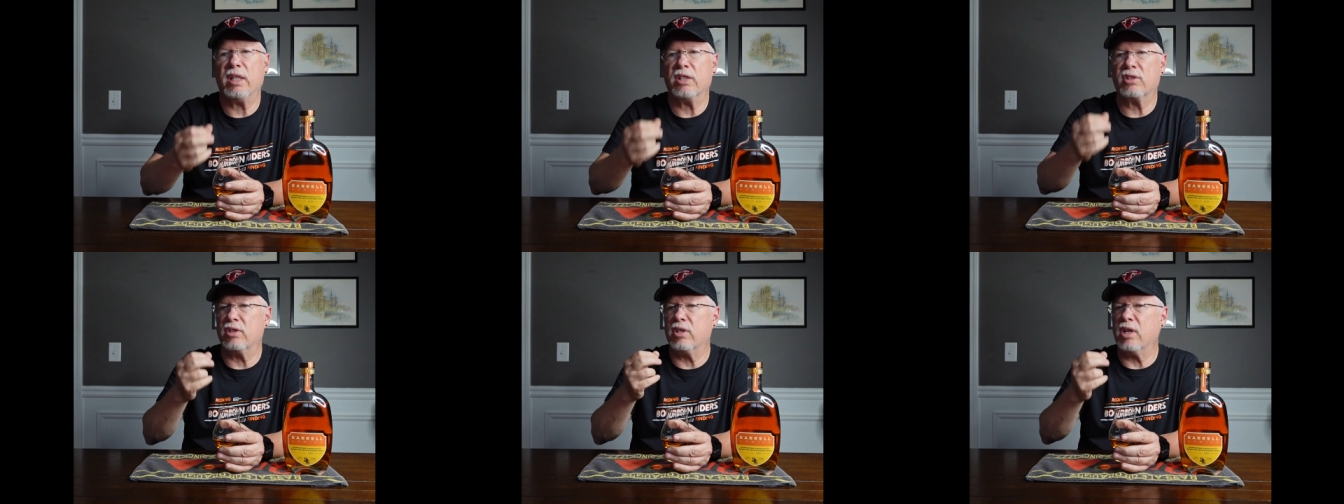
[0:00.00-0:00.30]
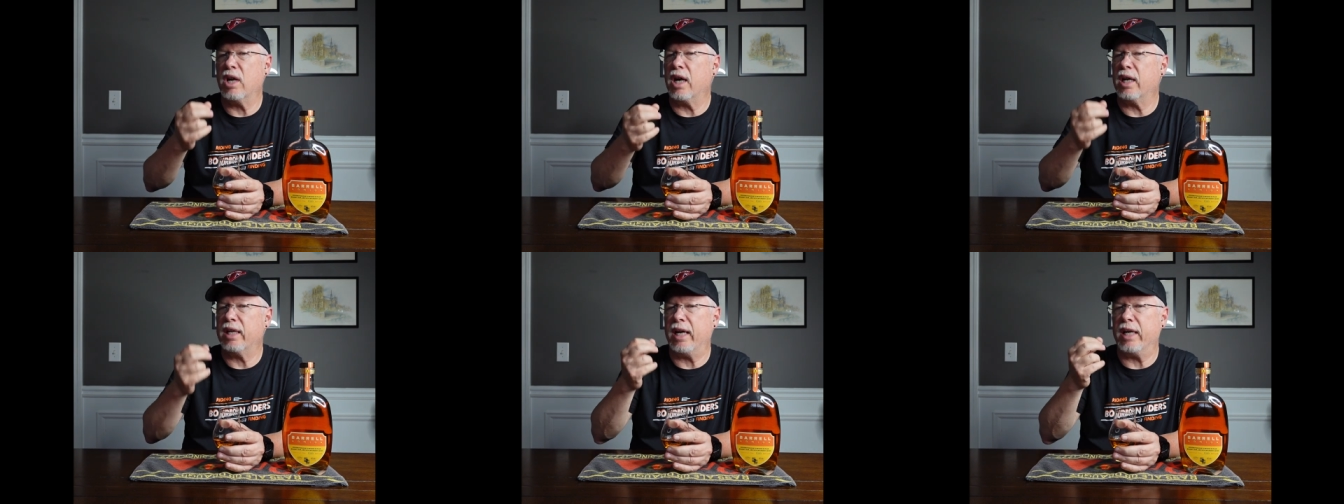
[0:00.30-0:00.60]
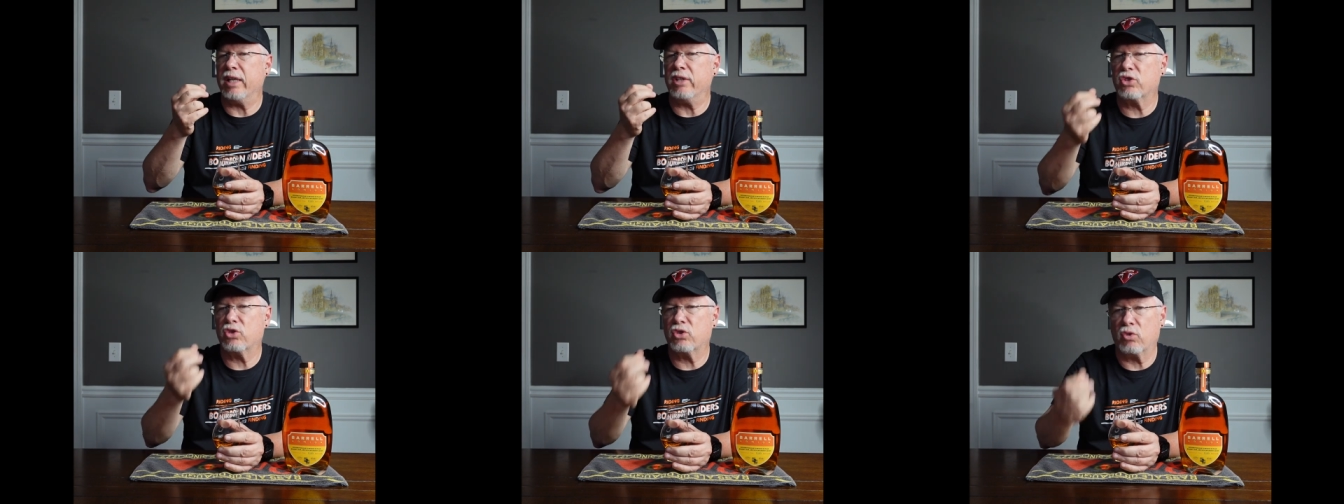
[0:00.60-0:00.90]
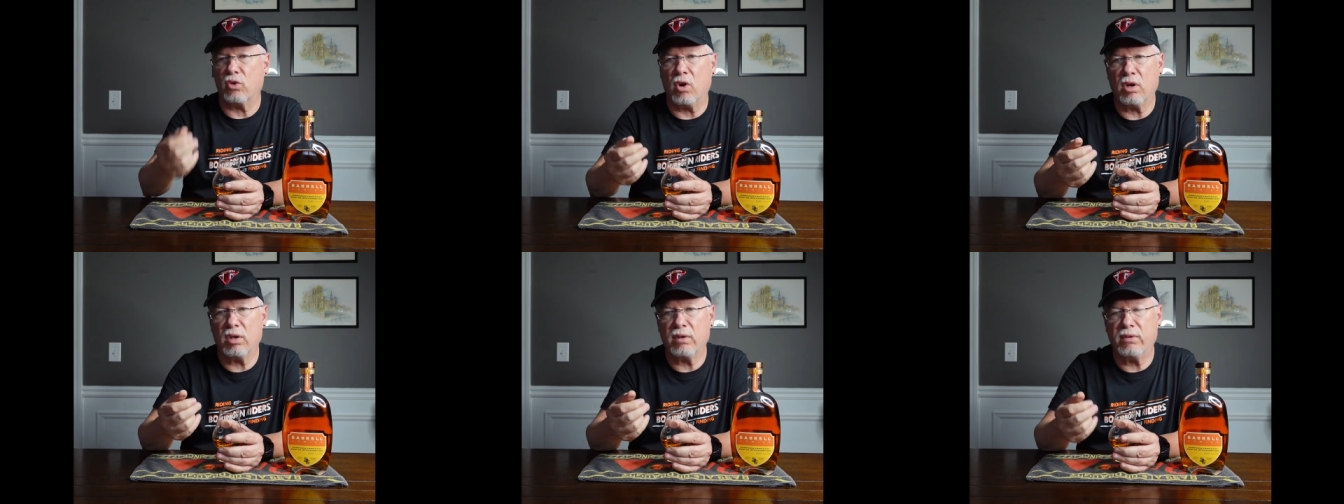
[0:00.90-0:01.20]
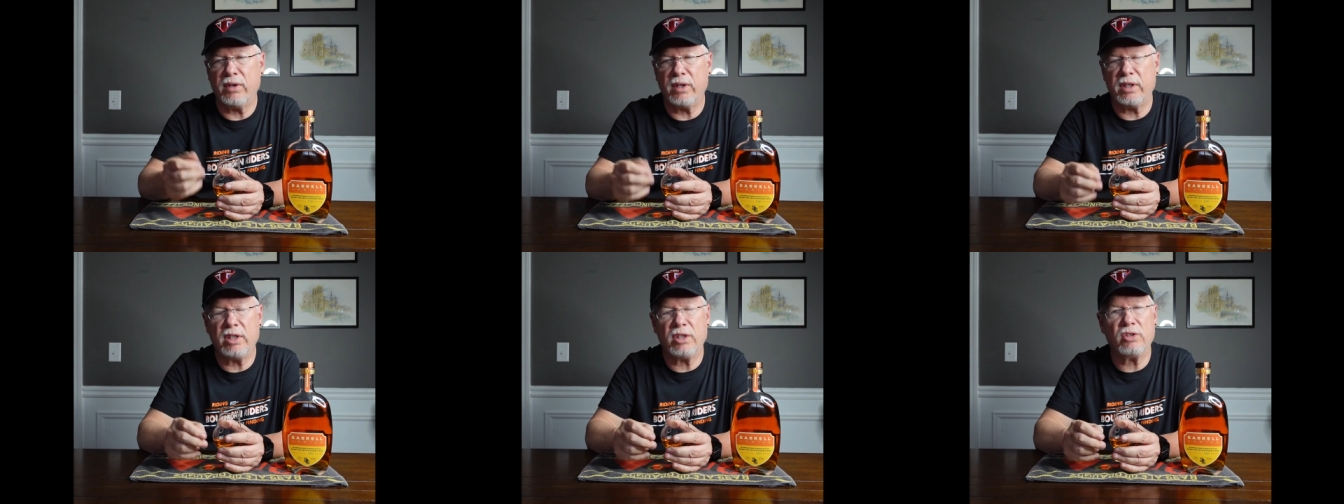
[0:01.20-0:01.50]
It's not a strong
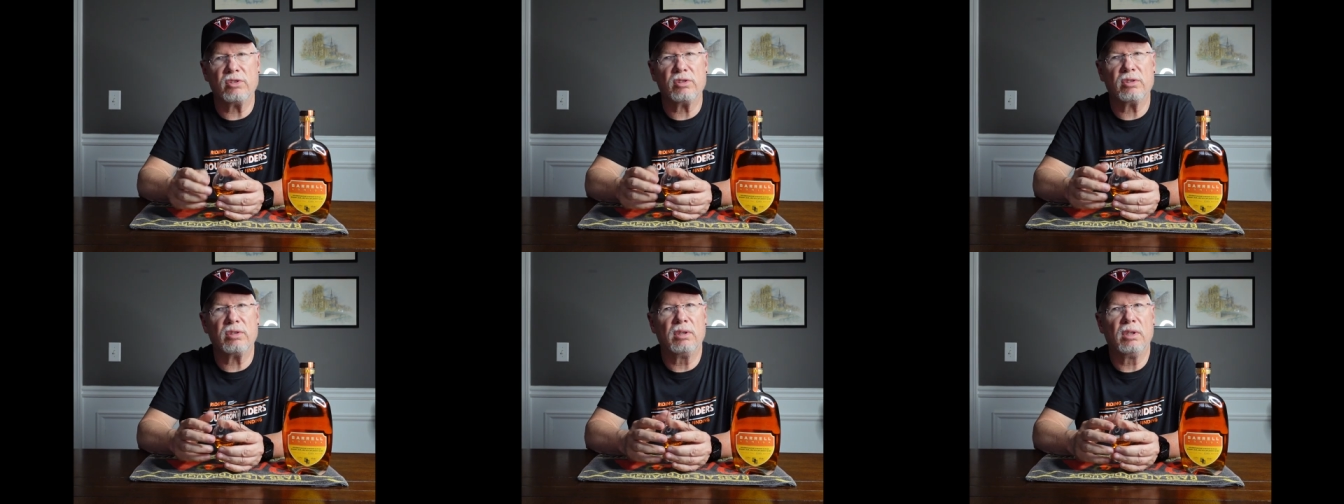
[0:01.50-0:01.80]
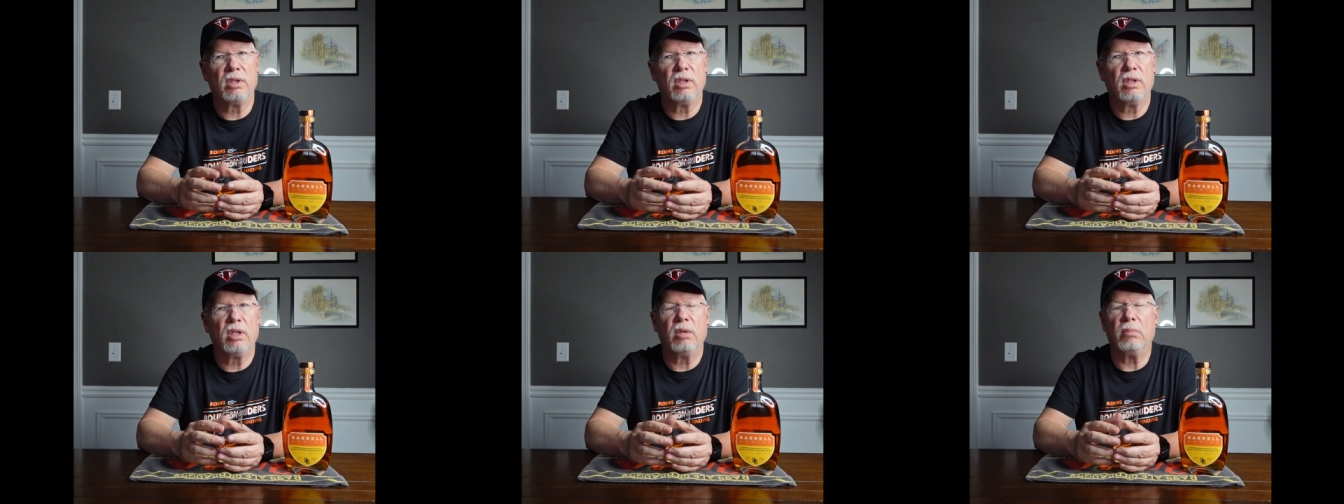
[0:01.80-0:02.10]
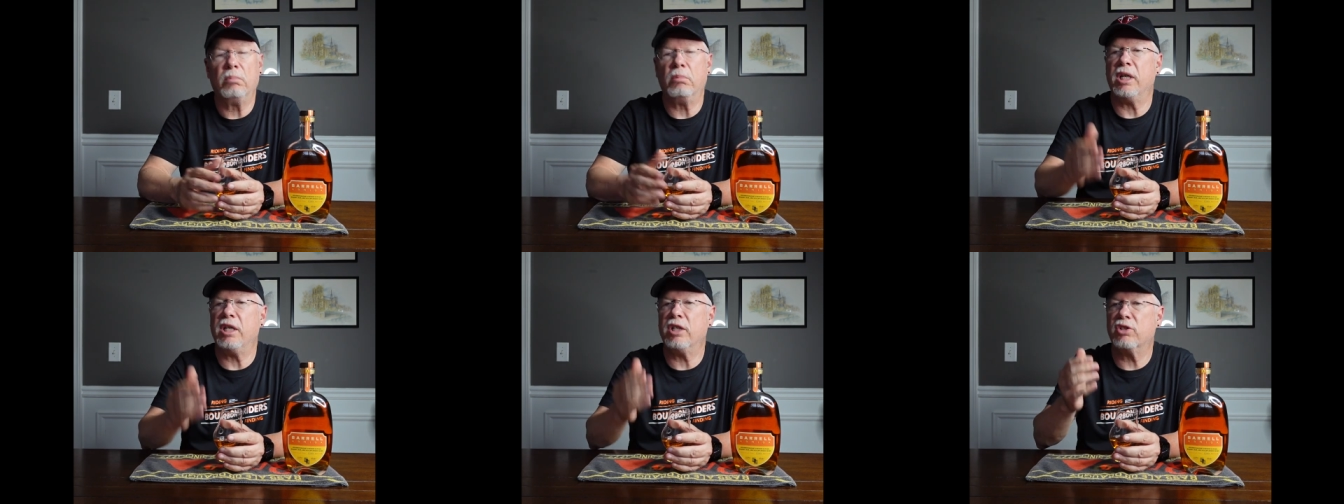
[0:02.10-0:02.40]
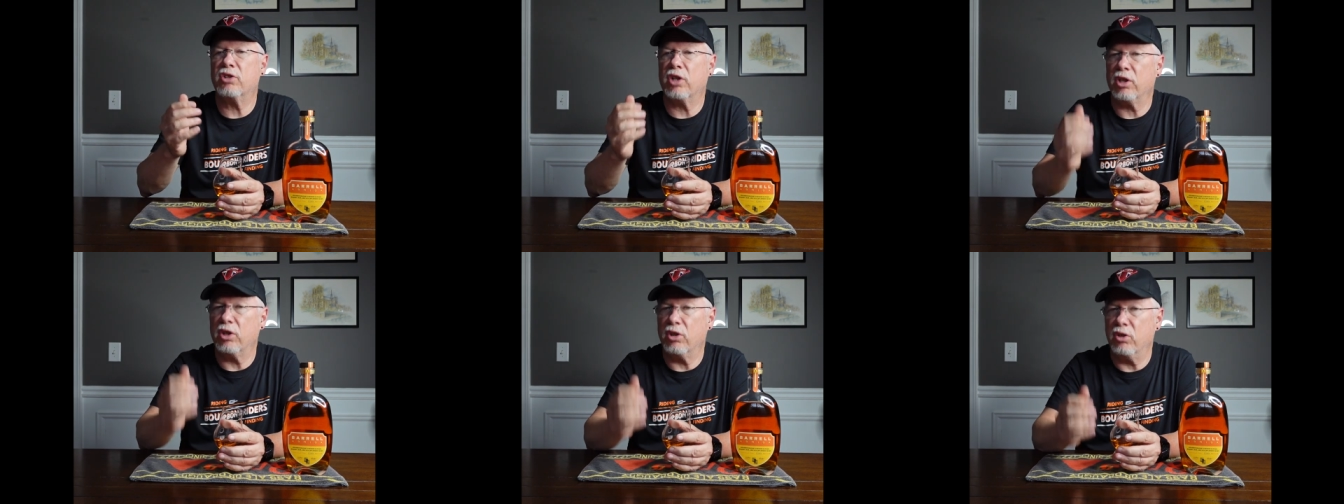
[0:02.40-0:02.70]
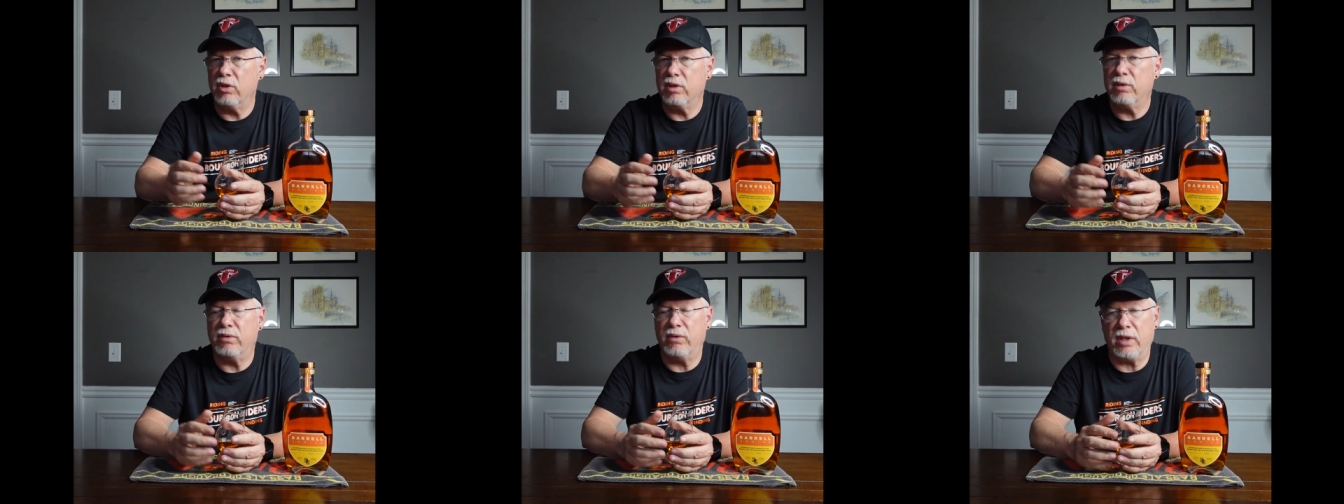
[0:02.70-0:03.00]
finish, but it's a
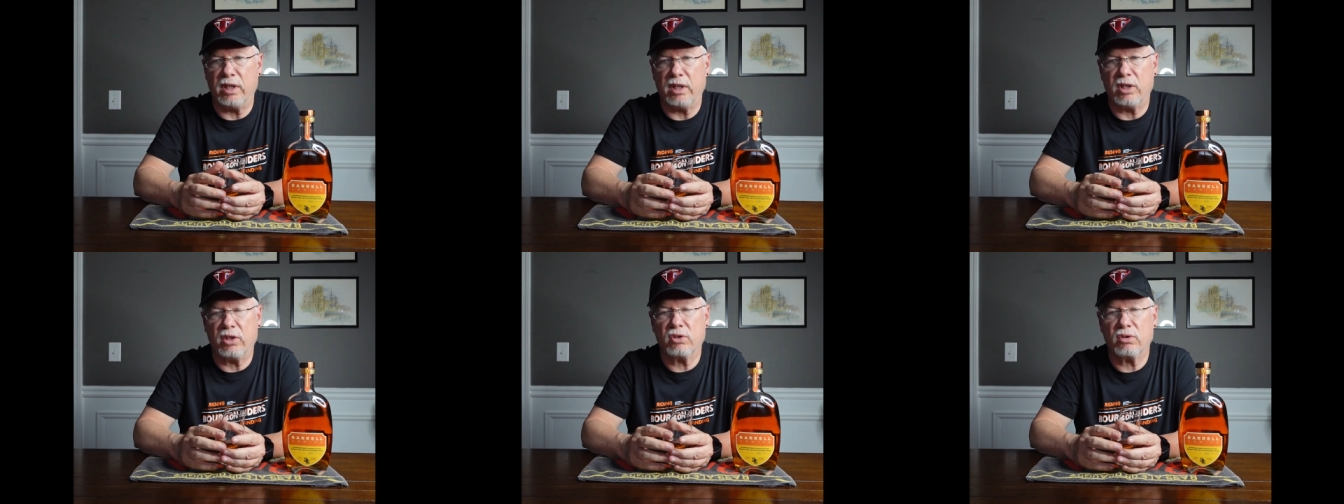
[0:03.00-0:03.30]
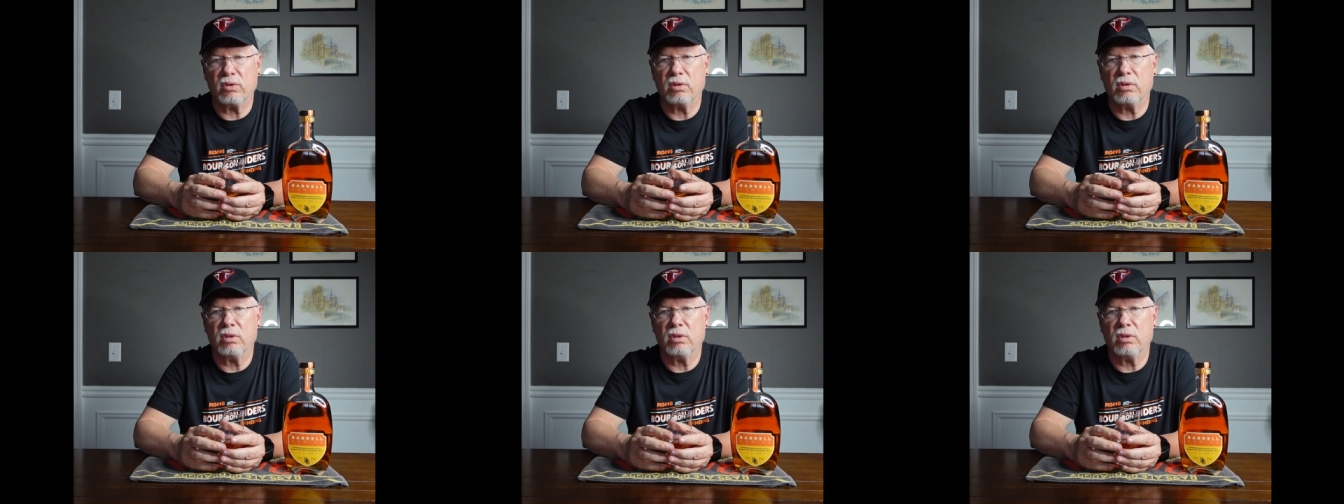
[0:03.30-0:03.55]
good finish.